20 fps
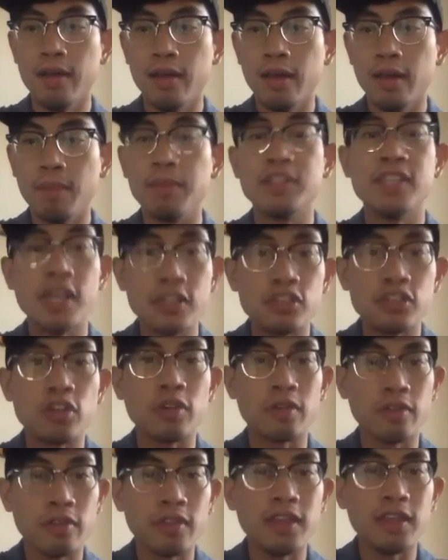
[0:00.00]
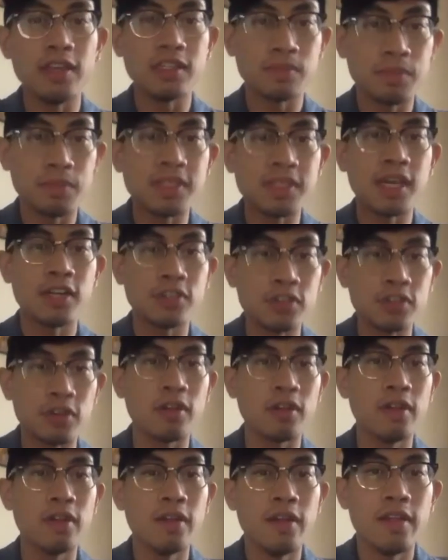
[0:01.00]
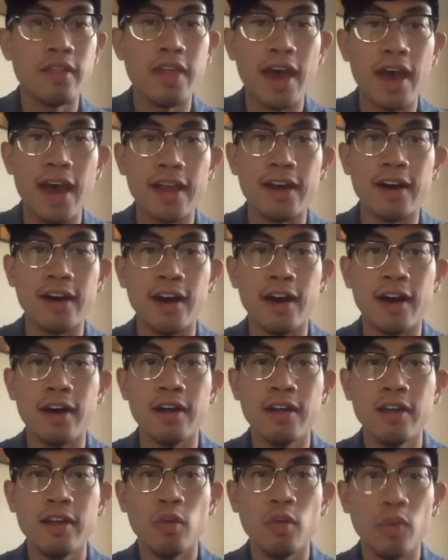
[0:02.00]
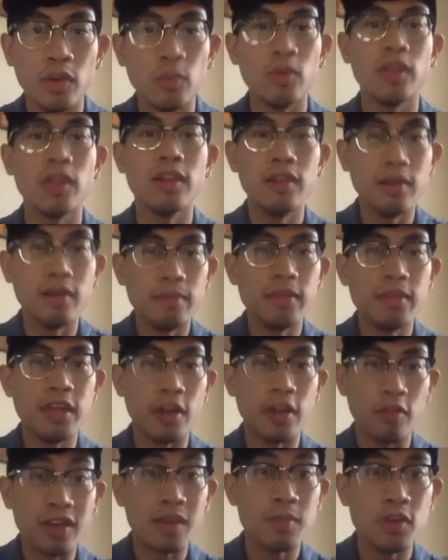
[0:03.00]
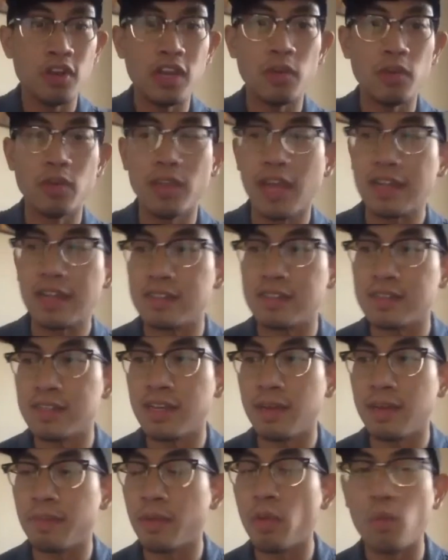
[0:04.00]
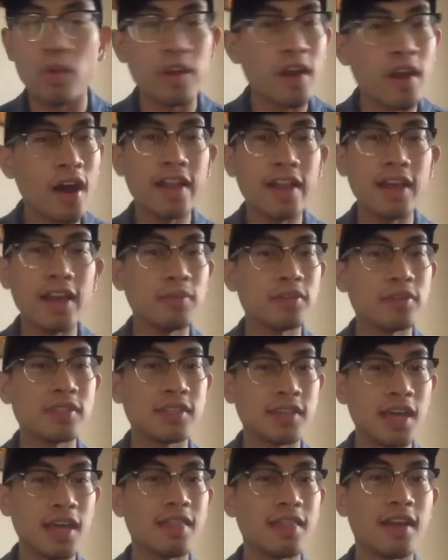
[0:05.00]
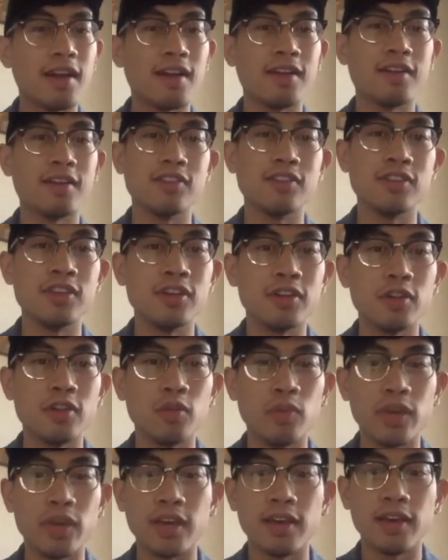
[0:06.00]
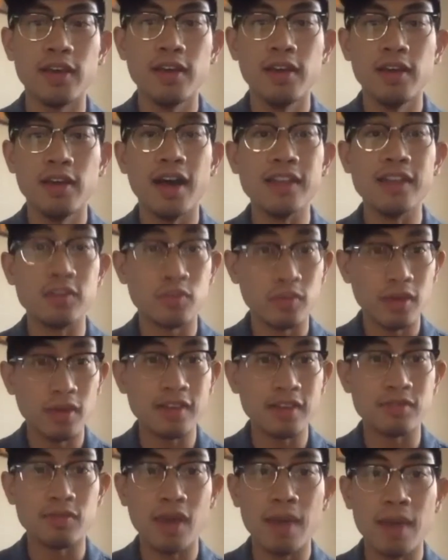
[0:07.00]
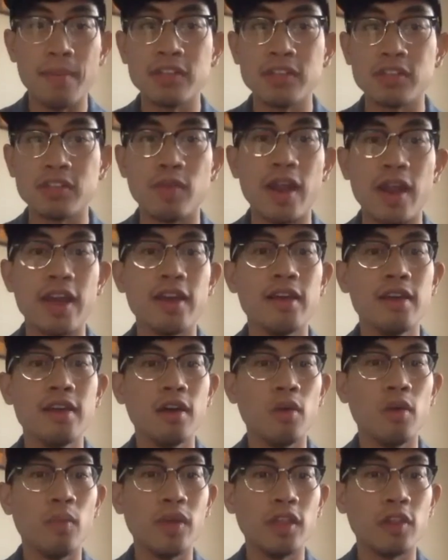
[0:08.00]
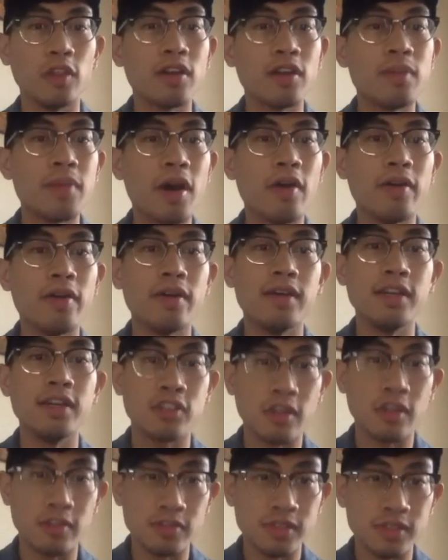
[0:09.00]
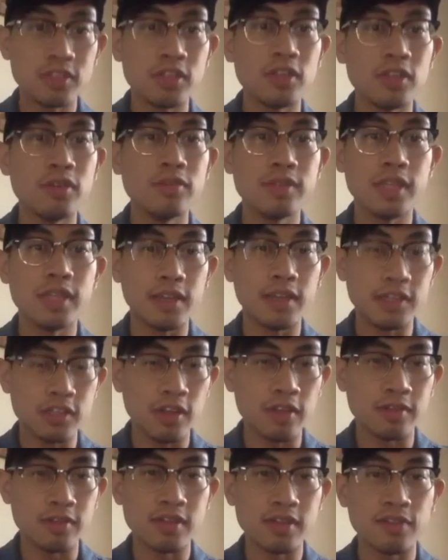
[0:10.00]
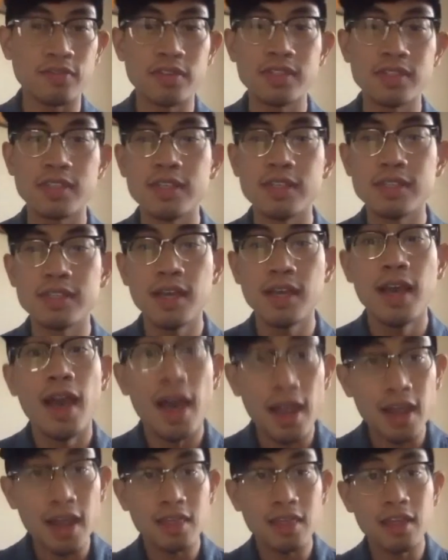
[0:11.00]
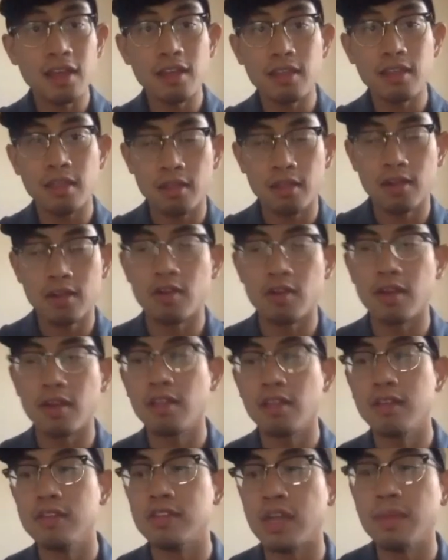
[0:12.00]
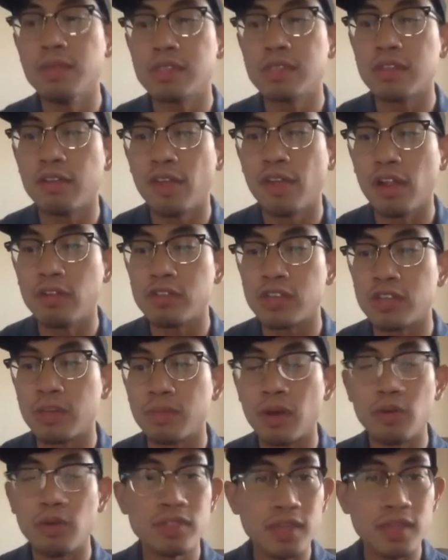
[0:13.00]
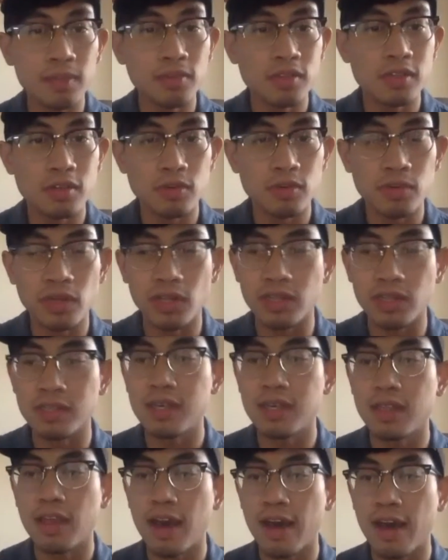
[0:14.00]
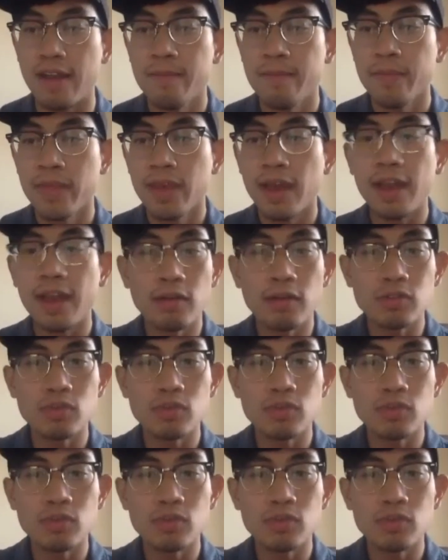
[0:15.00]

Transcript: potential that we would, the community would like to see, but we're not able to get there until we, as I mentioned, right, we learn about each other's issues and each other's differences. And I think during the Jameson Fellowship, I was able to really see that. And I was